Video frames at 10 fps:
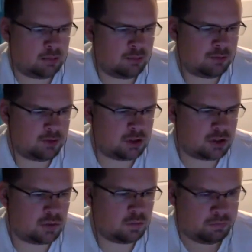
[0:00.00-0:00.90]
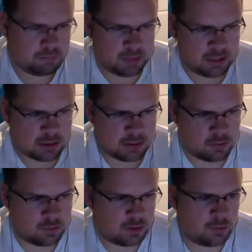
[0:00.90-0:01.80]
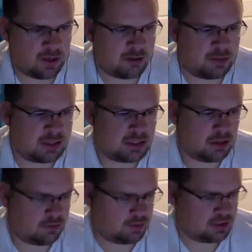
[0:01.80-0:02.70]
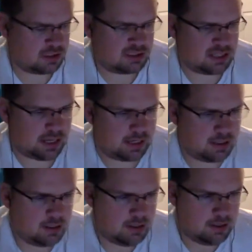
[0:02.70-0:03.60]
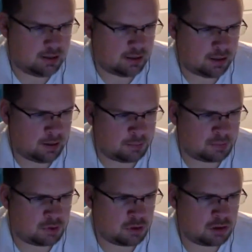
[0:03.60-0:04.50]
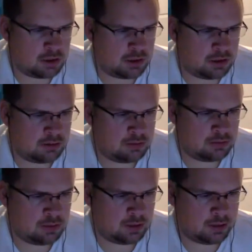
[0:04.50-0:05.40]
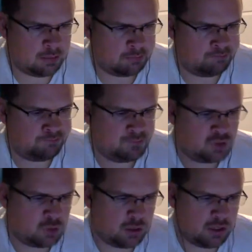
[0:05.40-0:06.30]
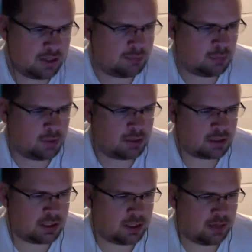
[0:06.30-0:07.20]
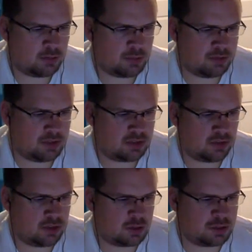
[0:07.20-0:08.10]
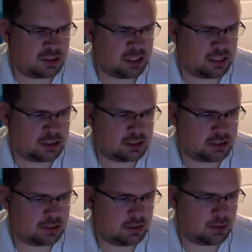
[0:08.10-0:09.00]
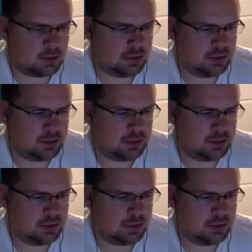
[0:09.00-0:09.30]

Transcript: First matchup of the week, we have myself versus Zach. Currently, 29 points ahead of him as far as projections go.